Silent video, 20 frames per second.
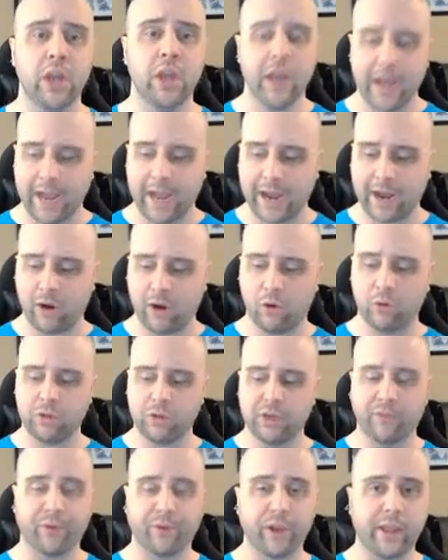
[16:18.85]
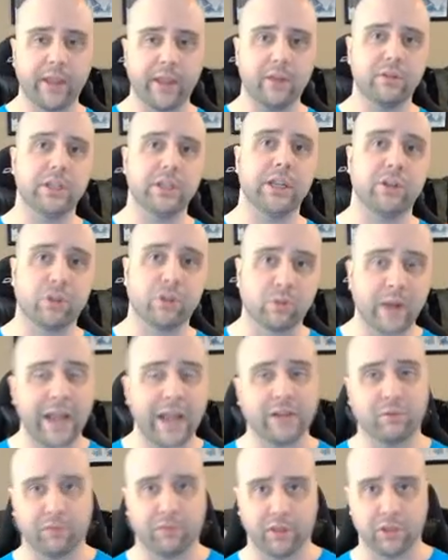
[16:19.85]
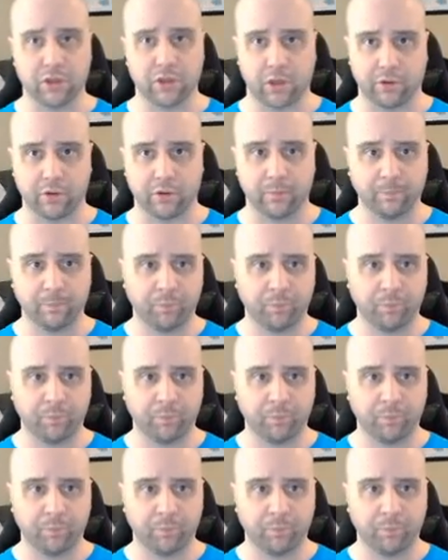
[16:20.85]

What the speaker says: how different accounts interact with each other